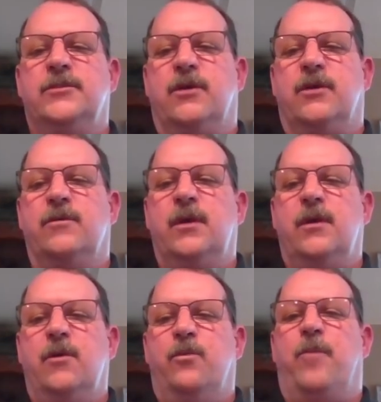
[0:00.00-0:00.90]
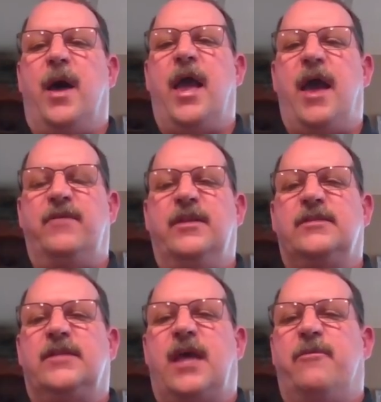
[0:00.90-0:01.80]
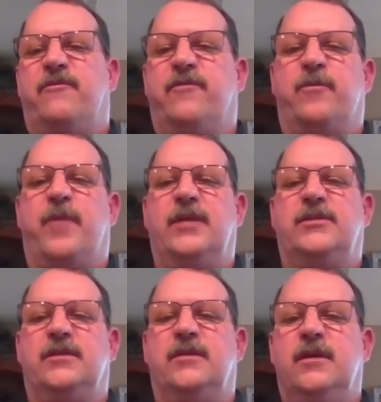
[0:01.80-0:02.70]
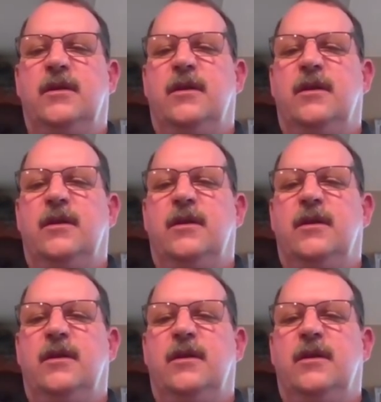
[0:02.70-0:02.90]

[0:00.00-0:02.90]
So by having this type of information,